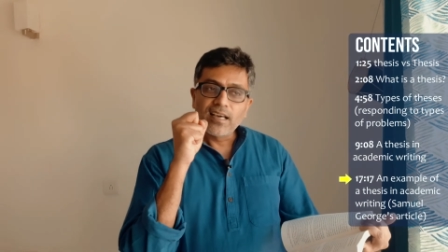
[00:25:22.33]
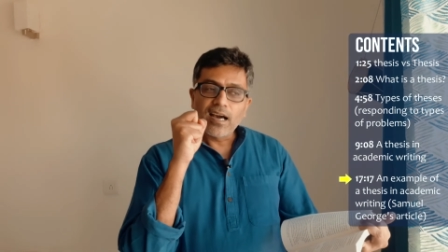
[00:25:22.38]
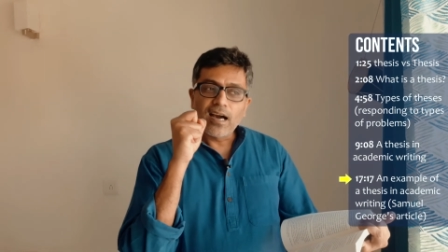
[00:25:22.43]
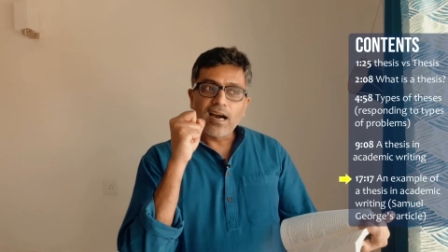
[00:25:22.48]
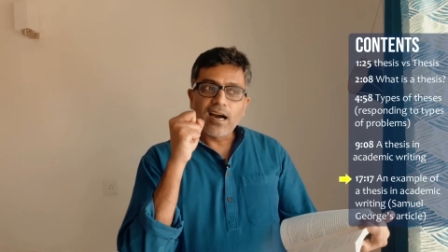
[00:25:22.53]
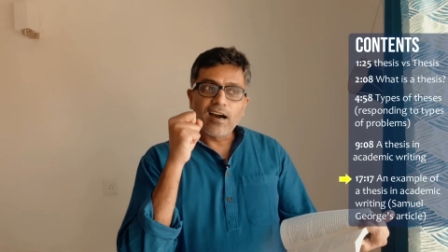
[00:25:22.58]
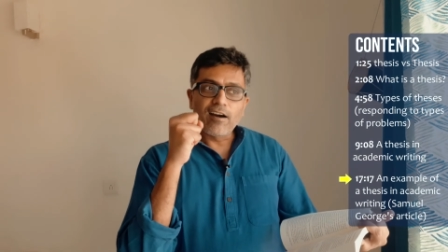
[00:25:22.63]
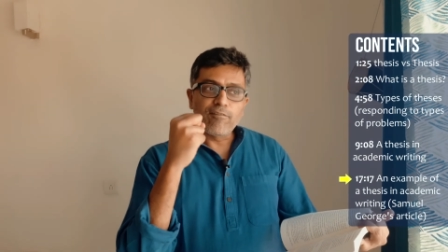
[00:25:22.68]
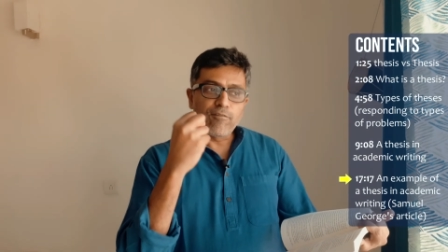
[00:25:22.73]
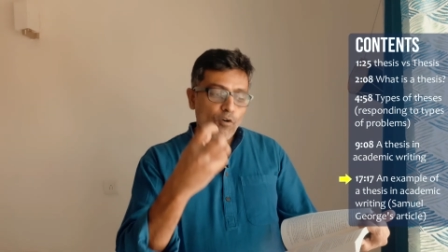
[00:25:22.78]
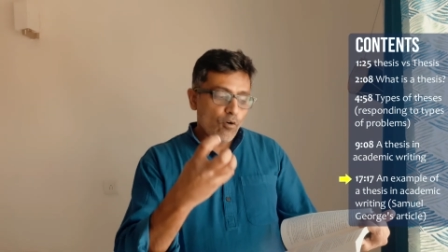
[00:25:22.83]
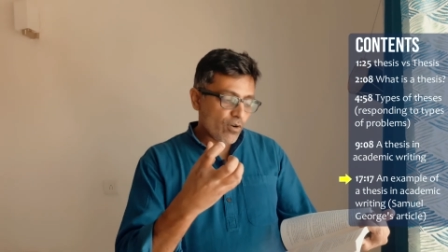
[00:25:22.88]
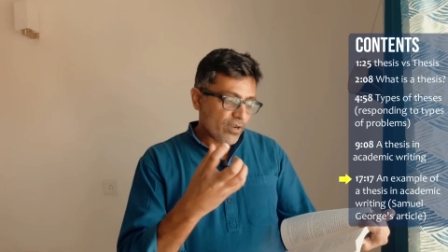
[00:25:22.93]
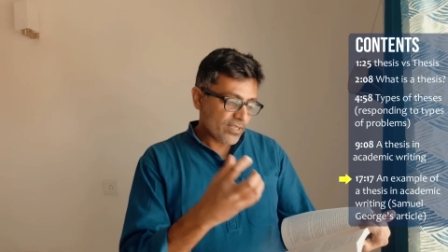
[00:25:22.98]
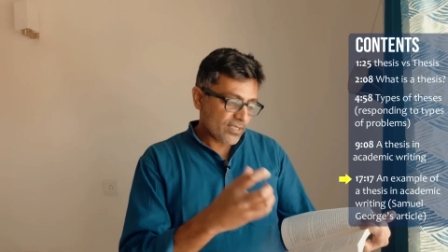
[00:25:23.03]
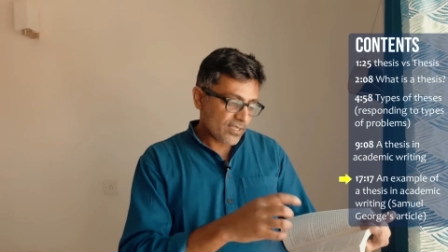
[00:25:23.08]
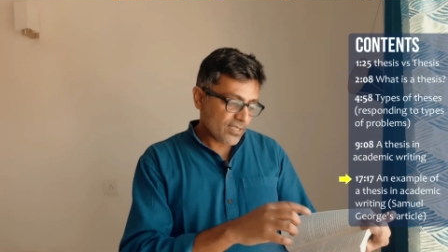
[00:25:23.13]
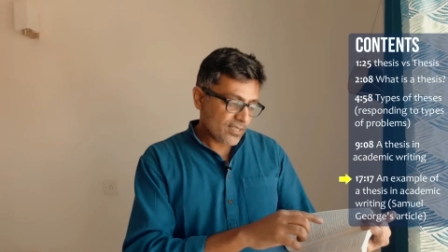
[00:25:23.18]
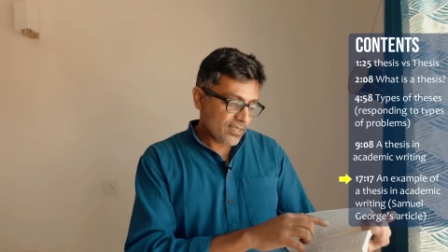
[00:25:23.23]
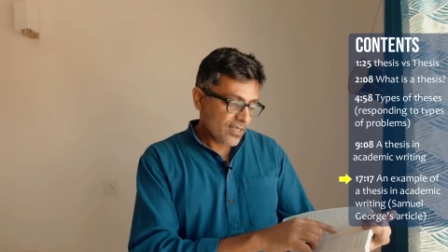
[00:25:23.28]
uh,
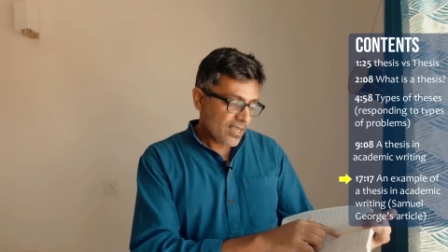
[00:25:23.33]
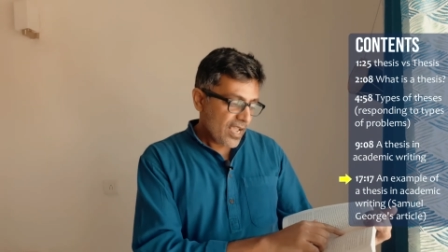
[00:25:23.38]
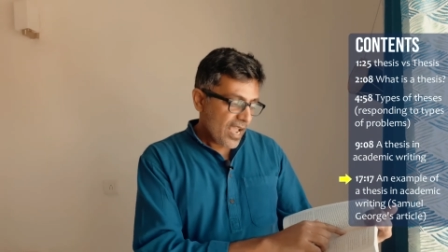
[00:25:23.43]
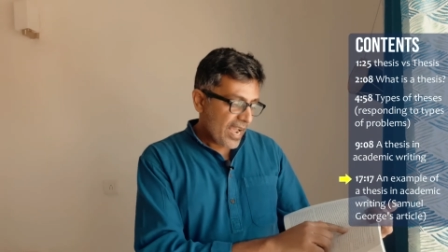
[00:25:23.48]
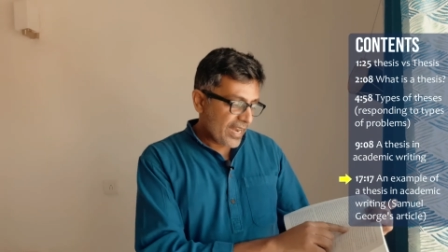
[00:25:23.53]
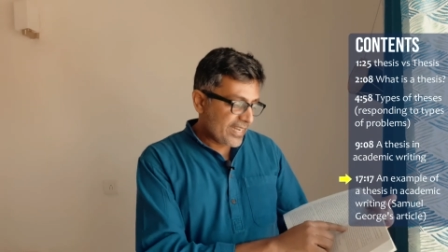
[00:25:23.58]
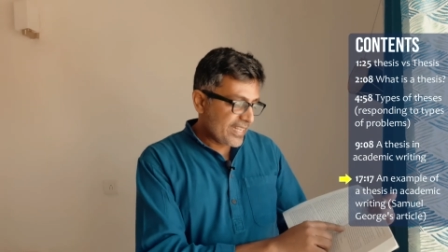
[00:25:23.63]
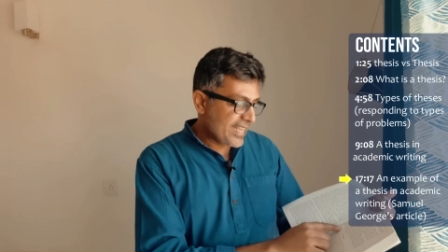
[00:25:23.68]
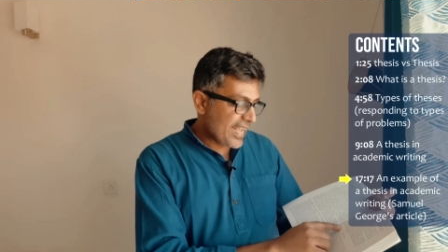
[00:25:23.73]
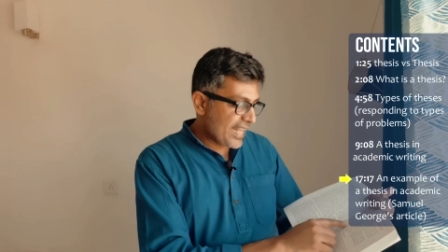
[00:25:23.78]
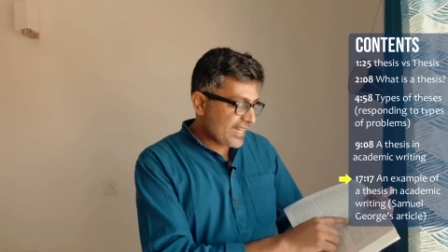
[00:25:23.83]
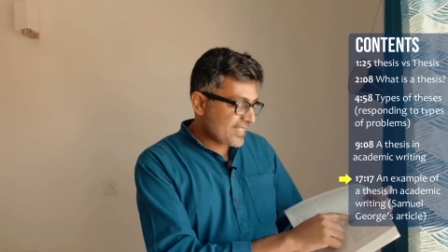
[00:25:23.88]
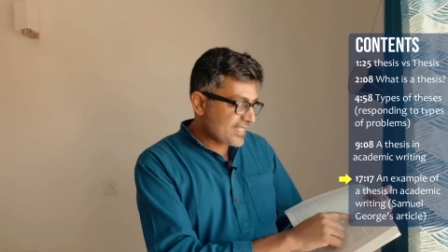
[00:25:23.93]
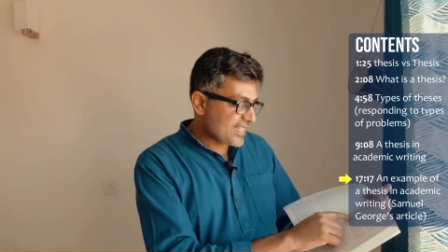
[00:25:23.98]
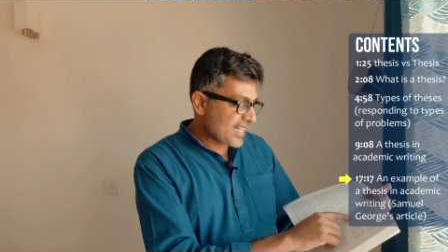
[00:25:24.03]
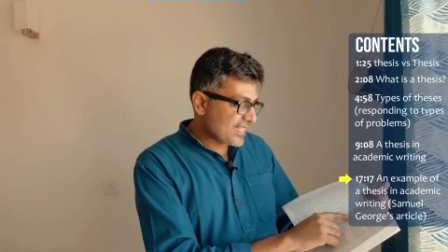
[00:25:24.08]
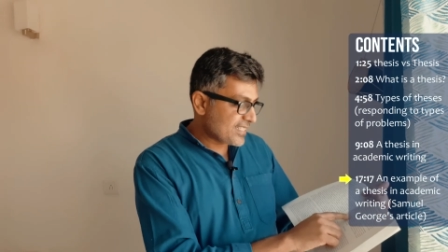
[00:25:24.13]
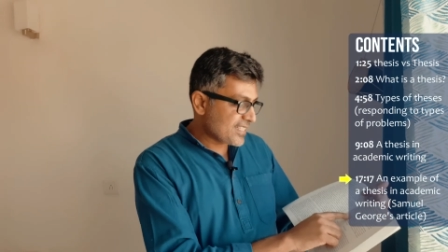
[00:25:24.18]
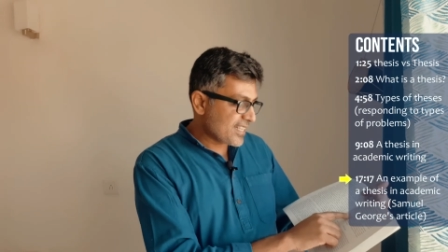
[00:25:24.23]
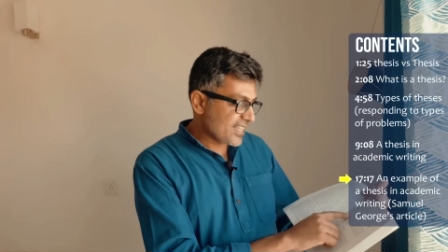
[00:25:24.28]
focus. And he ends
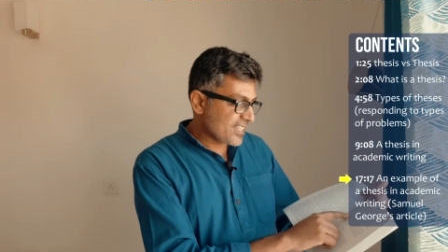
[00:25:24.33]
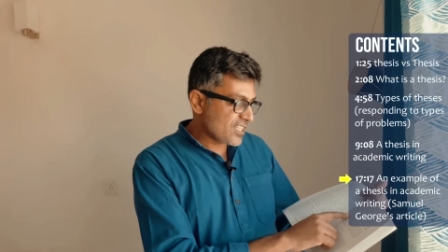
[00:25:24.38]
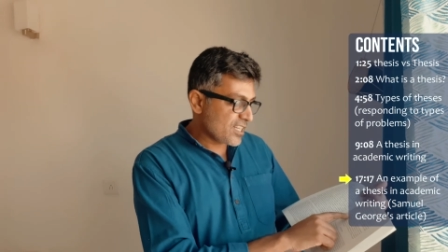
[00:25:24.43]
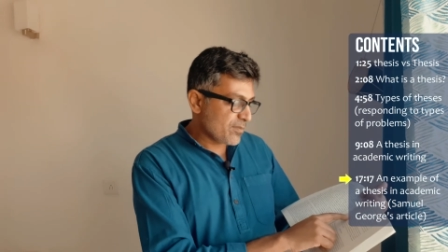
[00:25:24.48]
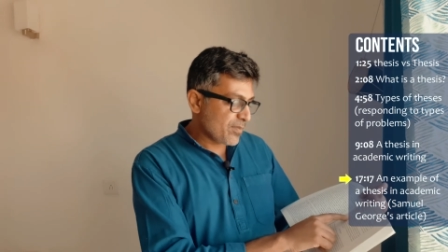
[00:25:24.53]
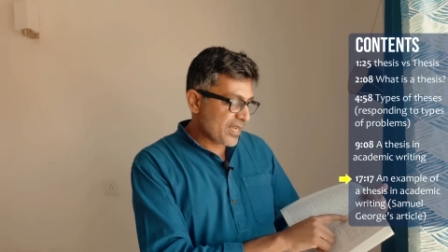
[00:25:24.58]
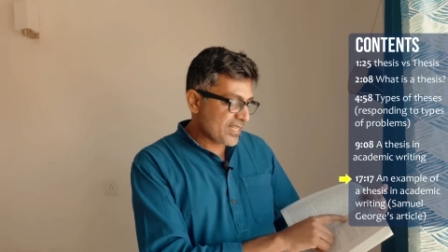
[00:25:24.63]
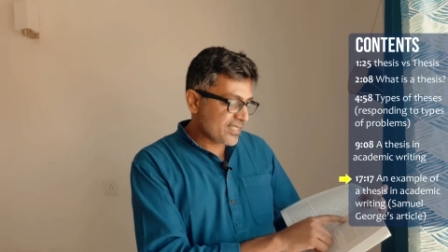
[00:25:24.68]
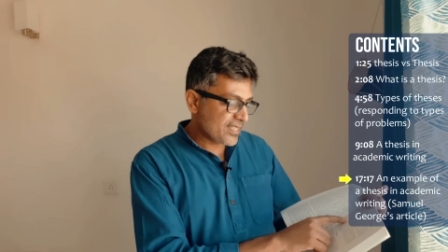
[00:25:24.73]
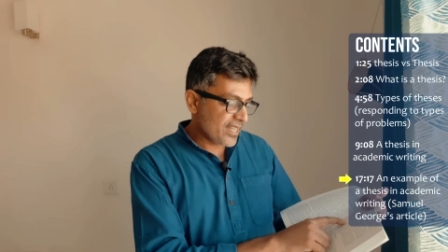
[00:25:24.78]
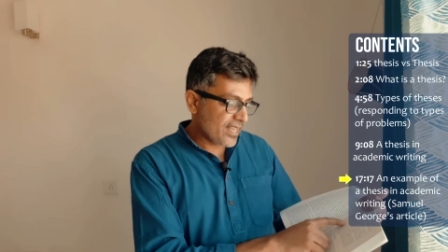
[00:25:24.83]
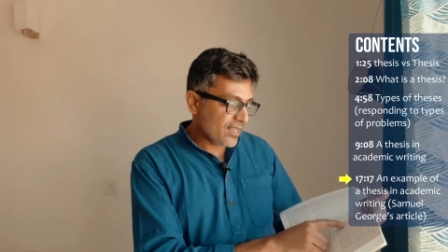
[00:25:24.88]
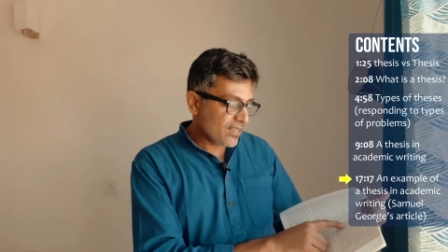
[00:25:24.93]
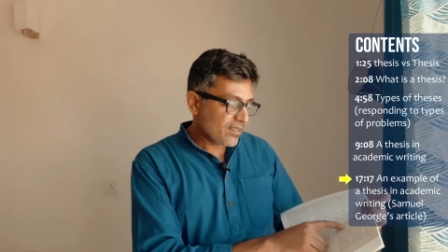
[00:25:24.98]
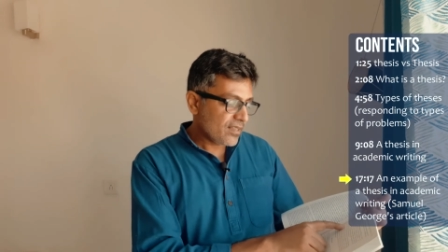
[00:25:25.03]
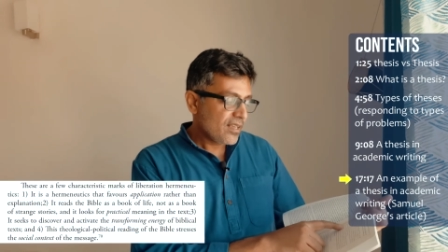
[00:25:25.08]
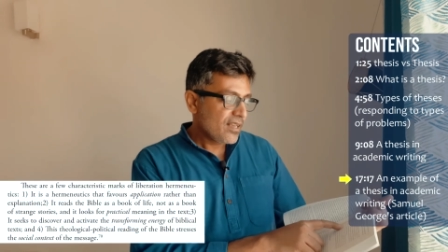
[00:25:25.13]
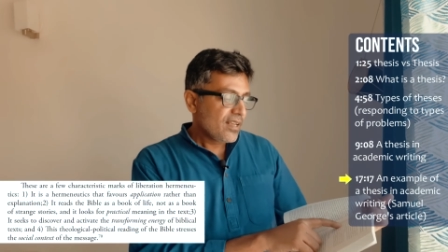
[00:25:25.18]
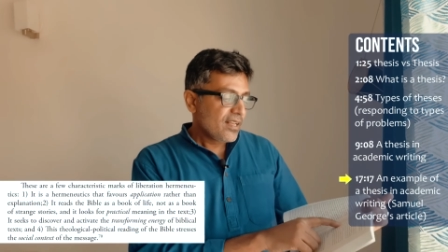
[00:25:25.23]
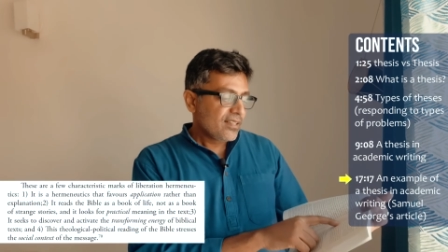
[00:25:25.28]
that section by saying,